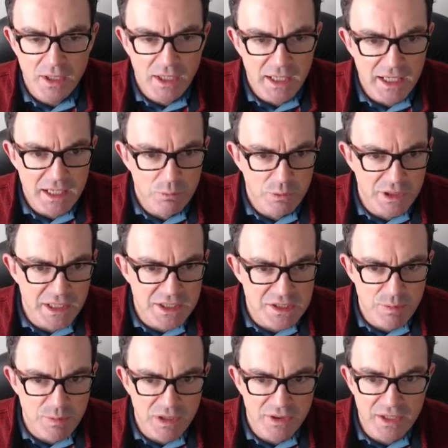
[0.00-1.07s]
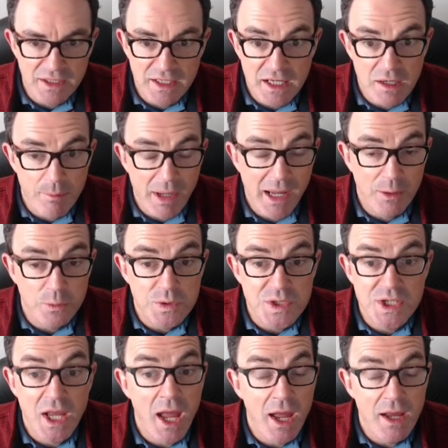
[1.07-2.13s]
Here we need to be thinking
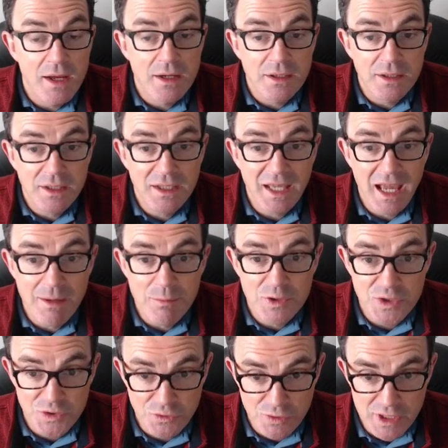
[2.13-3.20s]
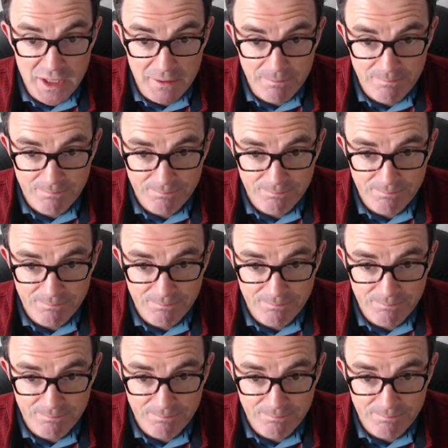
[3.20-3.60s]
about chemistry.